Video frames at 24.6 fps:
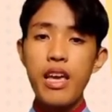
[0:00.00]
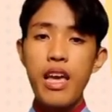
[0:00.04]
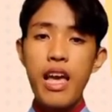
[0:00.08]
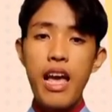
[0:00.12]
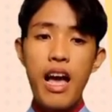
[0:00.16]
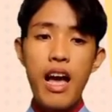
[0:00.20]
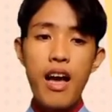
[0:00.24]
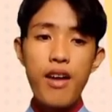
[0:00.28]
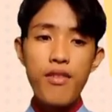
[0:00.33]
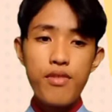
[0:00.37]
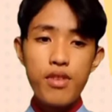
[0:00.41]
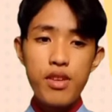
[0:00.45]

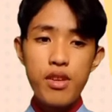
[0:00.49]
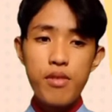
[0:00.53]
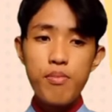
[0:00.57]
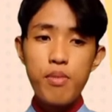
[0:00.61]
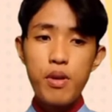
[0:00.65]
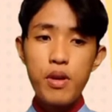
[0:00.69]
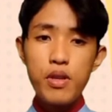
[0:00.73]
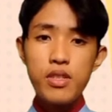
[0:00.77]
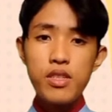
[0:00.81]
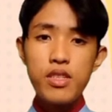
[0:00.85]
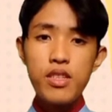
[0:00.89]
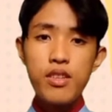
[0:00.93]
Having a
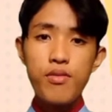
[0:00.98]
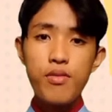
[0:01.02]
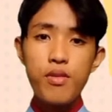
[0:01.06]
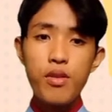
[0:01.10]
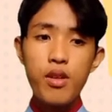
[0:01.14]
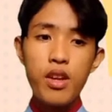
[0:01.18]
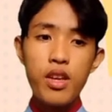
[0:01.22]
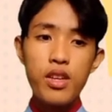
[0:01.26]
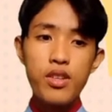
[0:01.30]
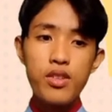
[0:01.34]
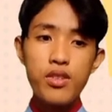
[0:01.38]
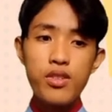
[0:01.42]
positive
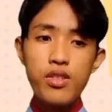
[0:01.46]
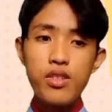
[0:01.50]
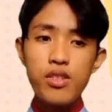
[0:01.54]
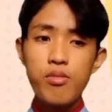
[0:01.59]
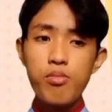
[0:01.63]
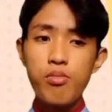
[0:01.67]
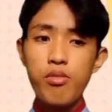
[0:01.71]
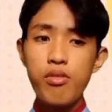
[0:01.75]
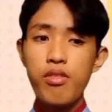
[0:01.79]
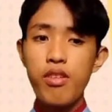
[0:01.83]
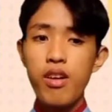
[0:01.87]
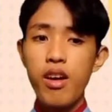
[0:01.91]
relationship
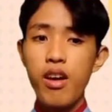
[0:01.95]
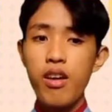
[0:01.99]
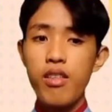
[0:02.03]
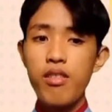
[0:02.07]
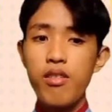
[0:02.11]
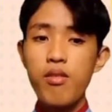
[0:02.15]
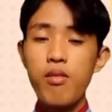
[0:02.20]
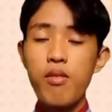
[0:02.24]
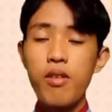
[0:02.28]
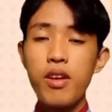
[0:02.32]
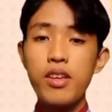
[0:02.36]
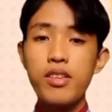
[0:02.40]
with
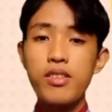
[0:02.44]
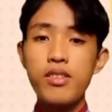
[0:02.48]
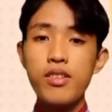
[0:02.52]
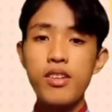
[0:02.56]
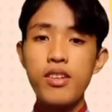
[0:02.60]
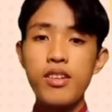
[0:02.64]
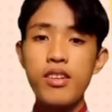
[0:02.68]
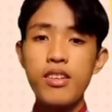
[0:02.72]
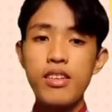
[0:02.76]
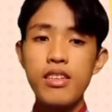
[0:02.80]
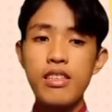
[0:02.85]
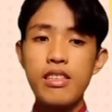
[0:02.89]
other race and
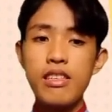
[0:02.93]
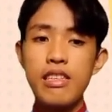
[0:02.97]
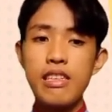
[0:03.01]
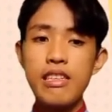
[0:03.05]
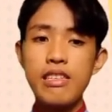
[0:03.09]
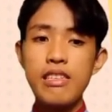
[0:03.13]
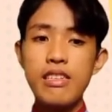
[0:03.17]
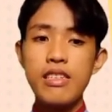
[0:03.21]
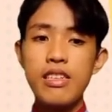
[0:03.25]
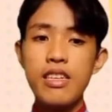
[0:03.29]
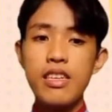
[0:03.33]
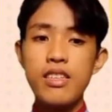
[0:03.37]

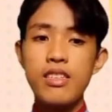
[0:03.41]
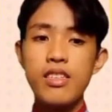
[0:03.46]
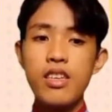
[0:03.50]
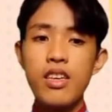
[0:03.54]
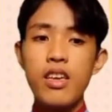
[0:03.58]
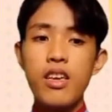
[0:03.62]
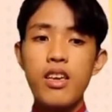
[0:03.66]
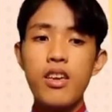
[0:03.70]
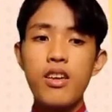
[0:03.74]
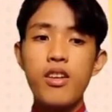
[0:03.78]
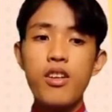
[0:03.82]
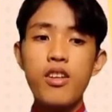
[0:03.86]
ethnicities
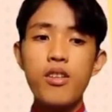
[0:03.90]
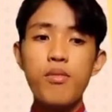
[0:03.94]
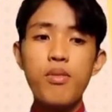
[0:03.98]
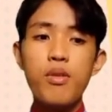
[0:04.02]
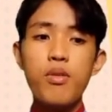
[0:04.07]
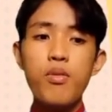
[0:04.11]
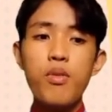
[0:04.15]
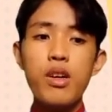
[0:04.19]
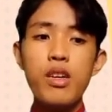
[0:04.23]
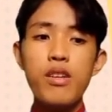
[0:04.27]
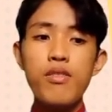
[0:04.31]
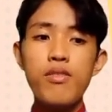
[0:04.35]
can be
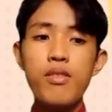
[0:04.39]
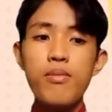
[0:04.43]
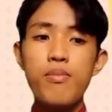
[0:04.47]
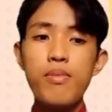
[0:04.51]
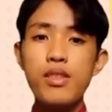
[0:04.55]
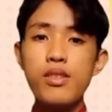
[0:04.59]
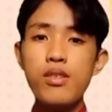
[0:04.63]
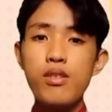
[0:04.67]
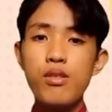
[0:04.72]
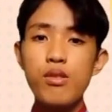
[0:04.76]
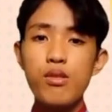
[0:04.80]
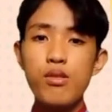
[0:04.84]
one of the
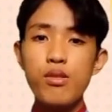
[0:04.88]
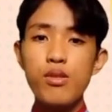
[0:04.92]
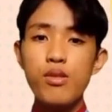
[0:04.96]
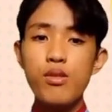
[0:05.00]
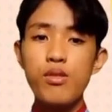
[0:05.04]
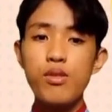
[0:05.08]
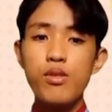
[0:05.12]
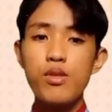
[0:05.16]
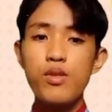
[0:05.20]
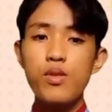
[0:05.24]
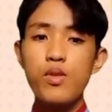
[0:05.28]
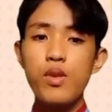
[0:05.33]
best
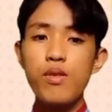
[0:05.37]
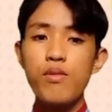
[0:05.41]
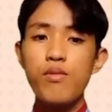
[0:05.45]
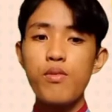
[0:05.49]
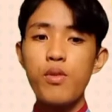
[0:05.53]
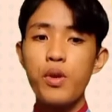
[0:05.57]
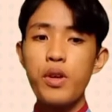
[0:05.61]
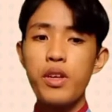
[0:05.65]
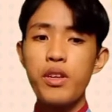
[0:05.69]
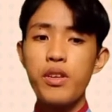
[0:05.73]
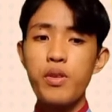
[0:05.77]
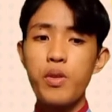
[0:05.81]
solutions to
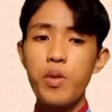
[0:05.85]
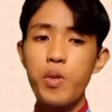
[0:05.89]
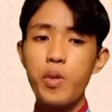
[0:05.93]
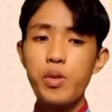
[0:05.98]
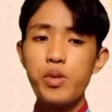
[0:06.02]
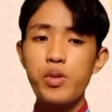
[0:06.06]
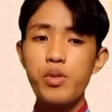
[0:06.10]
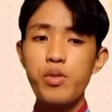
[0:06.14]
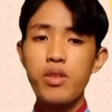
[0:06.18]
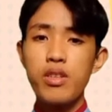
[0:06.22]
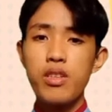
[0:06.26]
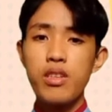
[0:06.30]
avoid
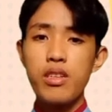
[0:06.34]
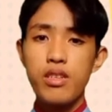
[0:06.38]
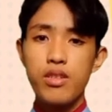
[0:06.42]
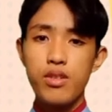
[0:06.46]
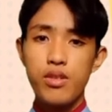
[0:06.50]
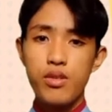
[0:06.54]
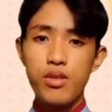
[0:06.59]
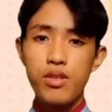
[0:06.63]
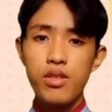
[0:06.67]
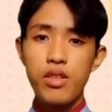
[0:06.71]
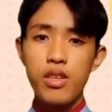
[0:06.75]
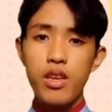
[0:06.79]
cultural
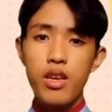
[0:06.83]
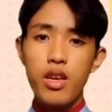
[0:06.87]
issues